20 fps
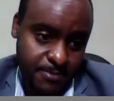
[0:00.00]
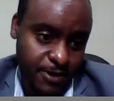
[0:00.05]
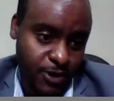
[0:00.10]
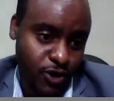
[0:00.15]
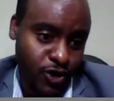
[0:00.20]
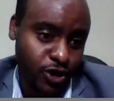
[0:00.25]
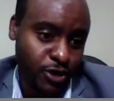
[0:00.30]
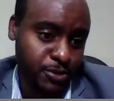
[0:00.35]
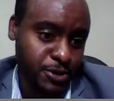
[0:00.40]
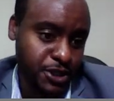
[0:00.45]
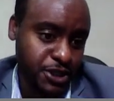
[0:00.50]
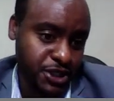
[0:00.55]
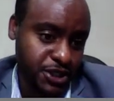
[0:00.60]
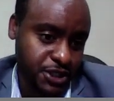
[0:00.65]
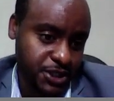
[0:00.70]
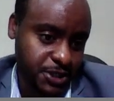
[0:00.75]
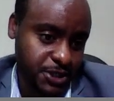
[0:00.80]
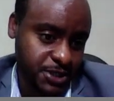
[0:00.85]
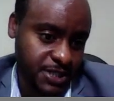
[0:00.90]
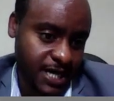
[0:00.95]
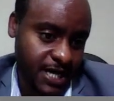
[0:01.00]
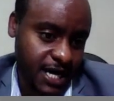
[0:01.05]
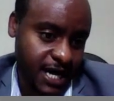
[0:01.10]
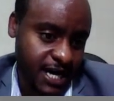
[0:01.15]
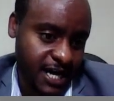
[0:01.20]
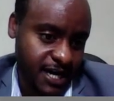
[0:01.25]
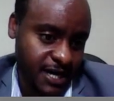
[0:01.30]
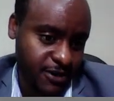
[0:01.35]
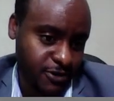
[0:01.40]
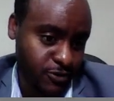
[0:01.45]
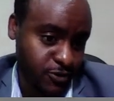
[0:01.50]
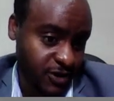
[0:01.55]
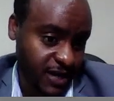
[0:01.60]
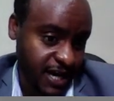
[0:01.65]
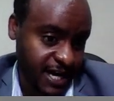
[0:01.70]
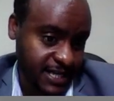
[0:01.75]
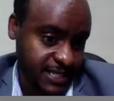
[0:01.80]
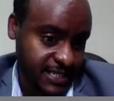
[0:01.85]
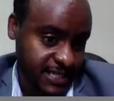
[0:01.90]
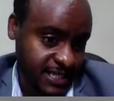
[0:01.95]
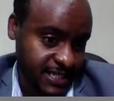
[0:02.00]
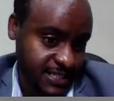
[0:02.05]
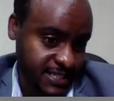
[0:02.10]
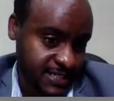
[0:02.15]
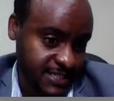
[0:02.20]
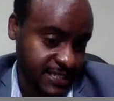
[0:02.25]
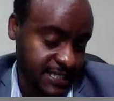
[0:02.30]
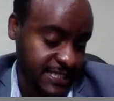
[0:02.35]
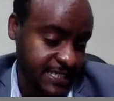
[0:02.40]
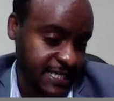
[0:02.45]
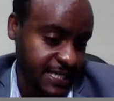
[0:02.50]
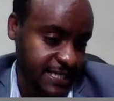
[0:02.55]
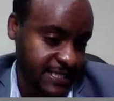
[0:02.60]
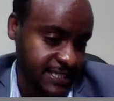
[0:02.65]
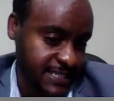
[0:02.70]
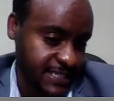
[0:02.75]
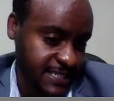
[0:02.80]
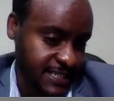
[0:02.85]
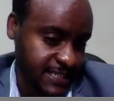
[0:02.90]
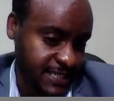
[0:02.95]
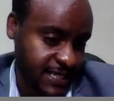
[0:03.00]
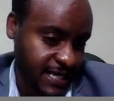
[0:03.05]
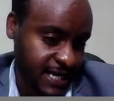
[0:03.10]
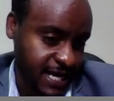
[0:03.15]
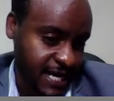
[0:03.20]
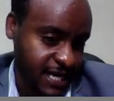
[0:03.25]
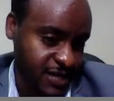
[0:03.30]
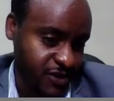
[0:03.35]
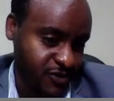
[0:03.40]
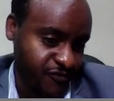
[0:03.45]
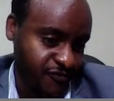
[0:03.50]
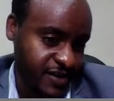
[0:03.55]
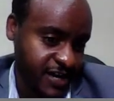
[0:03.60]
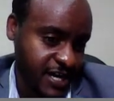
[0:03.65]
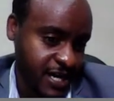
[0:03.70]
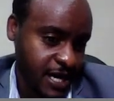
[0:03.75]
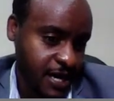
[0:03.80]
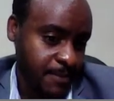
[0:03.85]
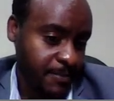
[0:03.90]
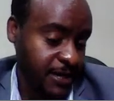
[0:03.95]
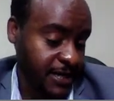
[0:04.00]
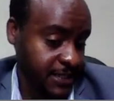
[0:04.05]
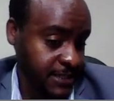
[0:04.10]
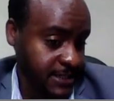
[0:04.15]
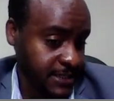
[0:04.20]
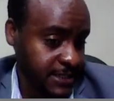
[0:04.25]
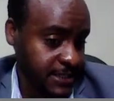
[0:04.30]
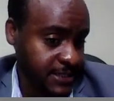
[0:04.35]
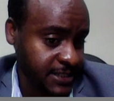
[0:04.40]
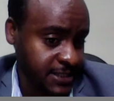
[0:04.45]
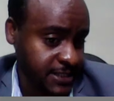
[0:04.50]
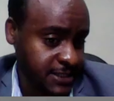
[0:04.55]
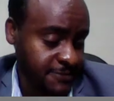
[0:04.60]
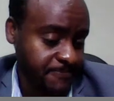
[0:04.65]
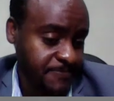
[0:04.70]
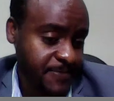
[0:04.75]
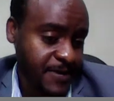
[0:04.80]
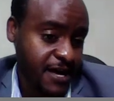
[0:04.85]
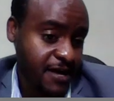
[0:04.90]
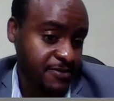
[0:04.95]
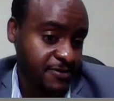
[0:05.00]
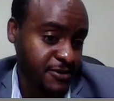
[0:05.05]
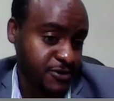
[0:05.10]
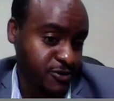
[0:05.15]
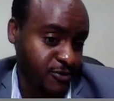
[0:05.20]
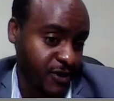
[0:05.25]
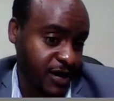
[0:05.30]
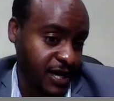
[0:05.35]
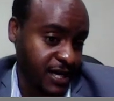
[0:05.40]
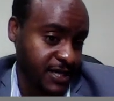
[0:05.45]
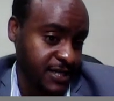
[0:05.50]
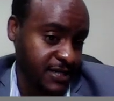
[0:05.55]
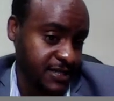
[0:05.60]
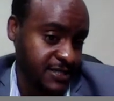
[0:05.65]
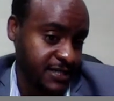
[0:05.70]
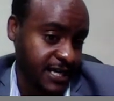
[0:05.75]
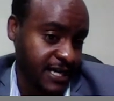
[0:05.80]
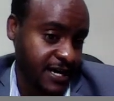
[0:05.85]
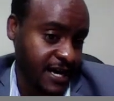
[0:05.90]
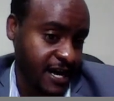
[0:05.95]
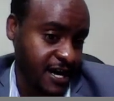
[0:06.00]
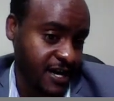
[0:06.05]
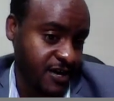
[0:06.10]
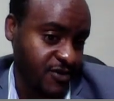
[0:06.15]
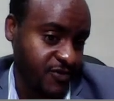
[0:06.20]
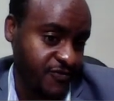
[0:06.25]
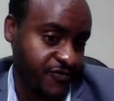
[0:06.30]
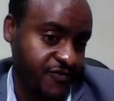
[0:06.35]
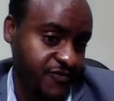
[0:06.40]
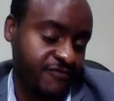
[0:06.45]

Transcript: options look like this thing. This is a kind of parenthesis. This is a kind of